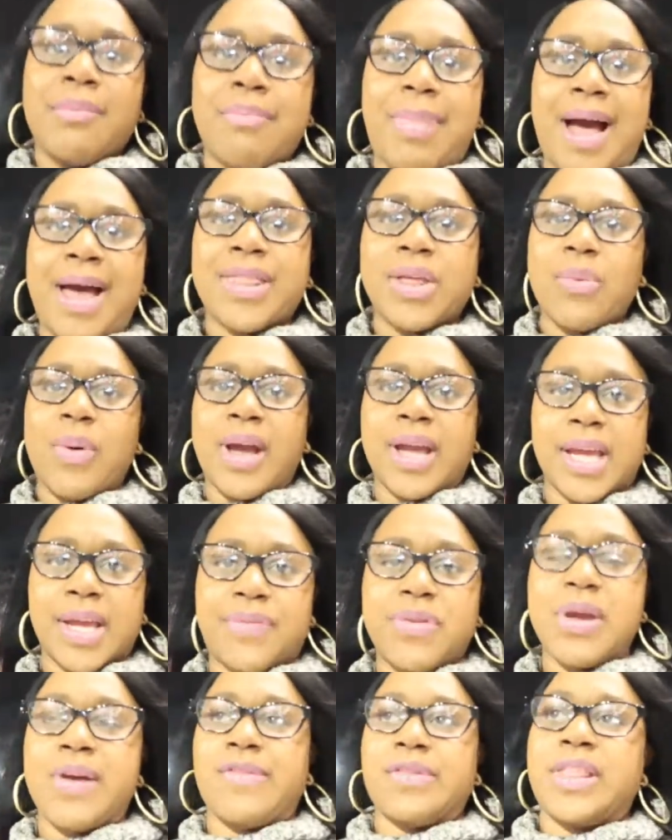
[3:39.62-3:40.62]
By the way,
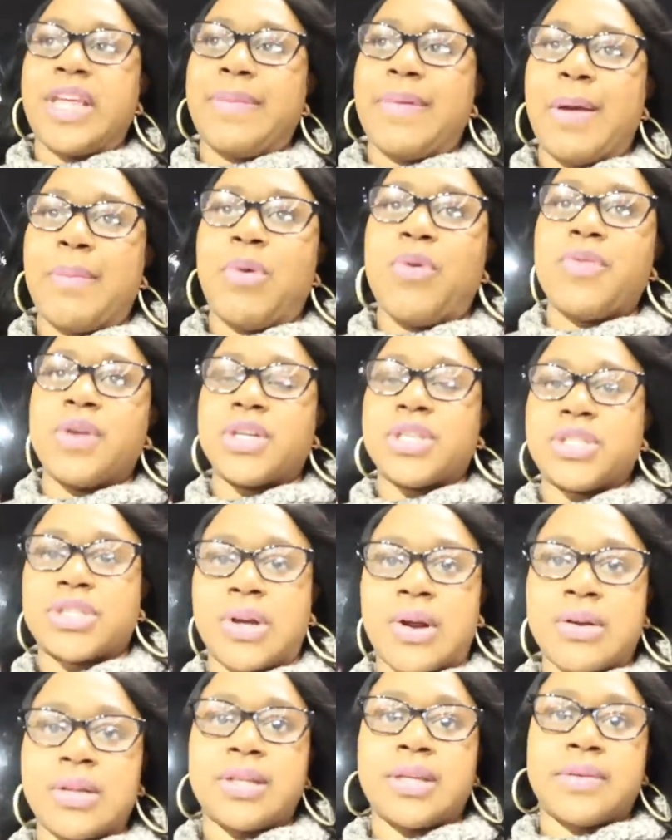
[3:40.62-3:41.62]
if you ever think about moving to
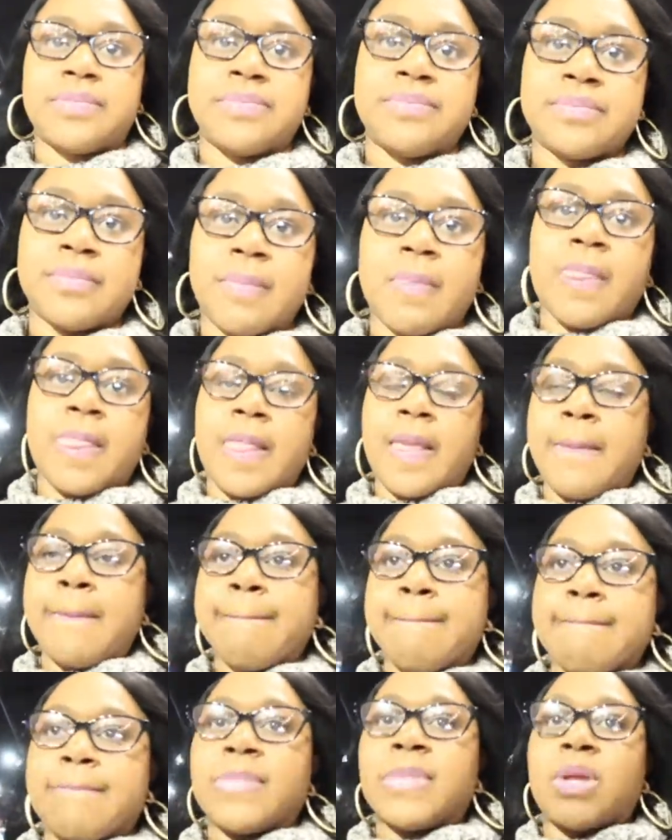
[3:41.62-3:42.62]
Charlotte,
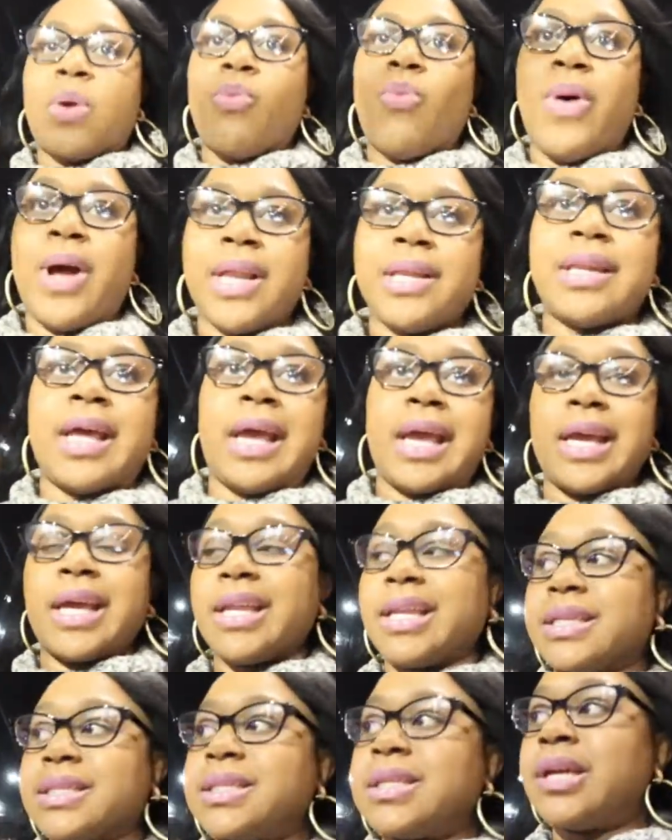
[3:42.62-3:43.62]
one day
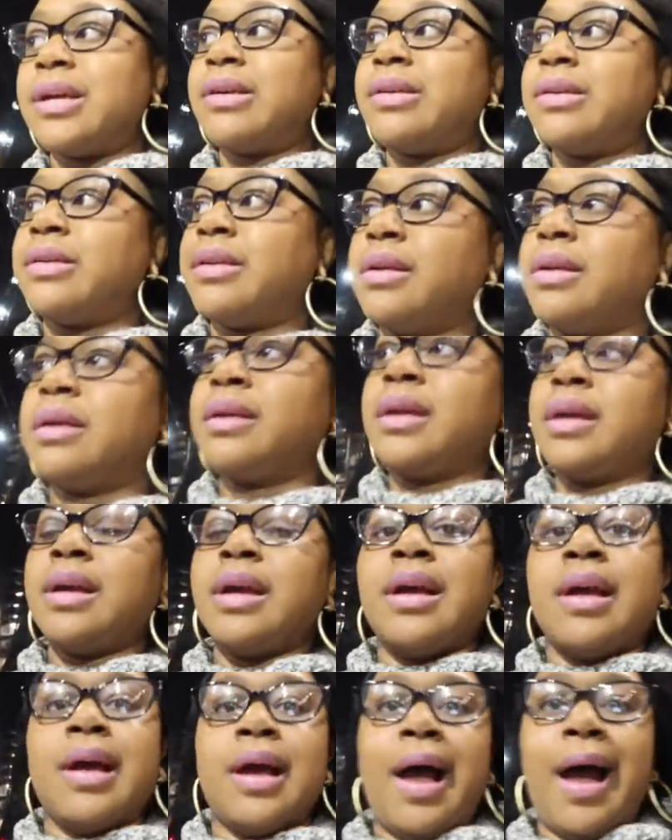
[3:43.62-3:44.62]
it is
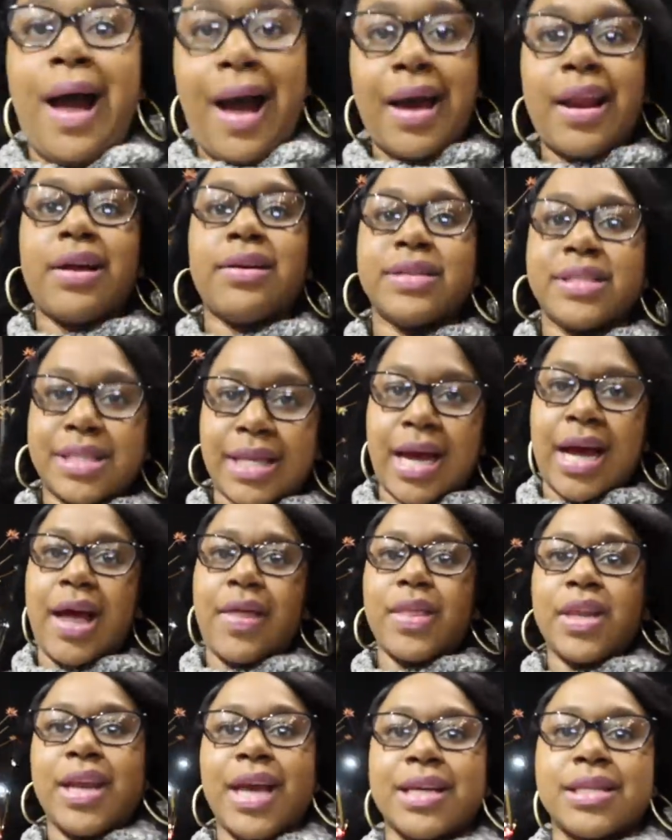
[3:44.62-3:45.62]
hot outside
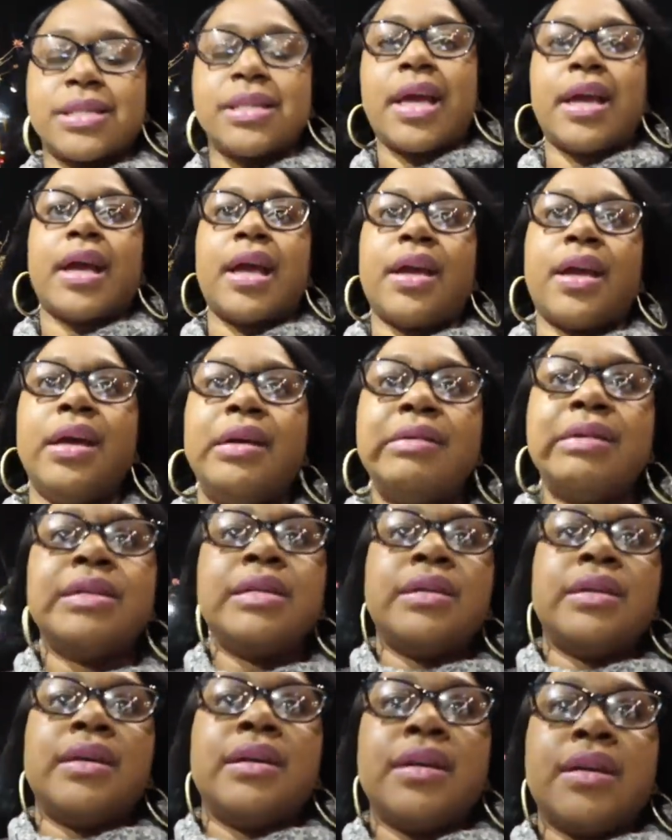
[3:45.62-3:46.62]
and the next day
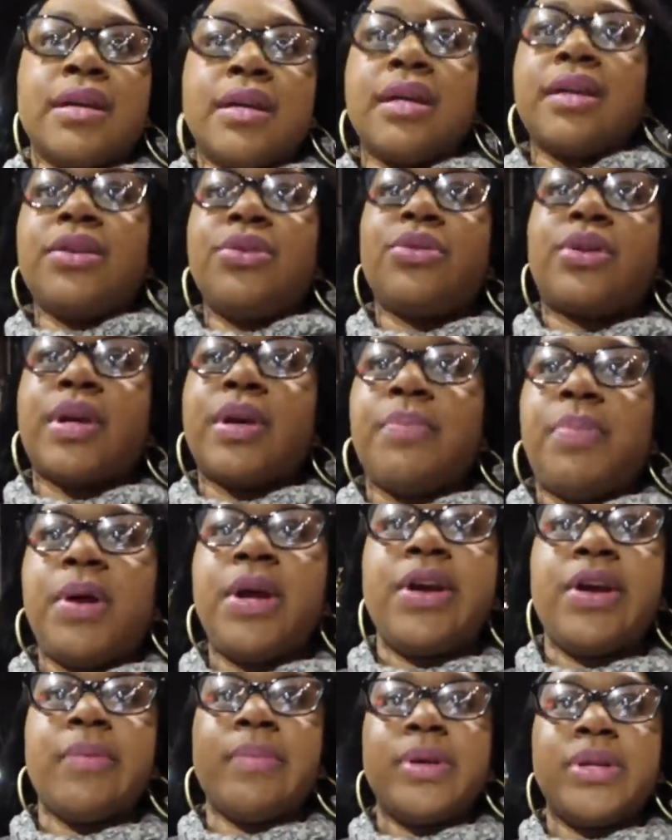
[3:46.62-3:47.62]
you can
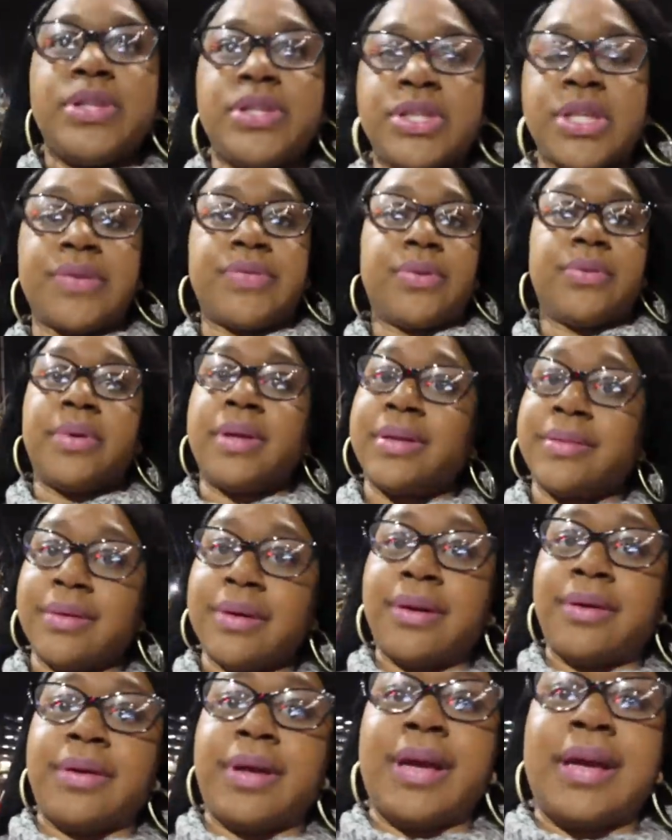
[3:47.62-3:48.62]
hear me shivering,
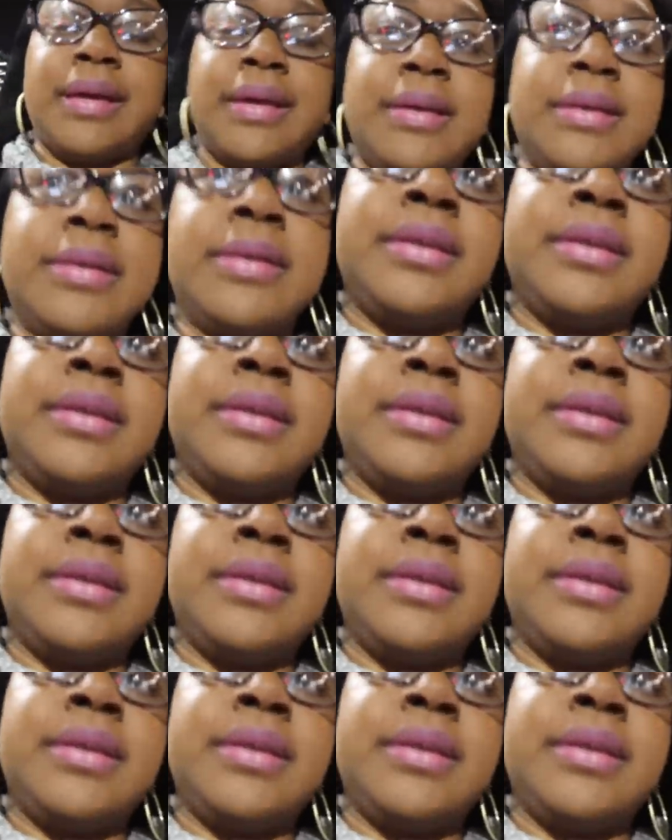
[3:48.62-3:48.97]
okay?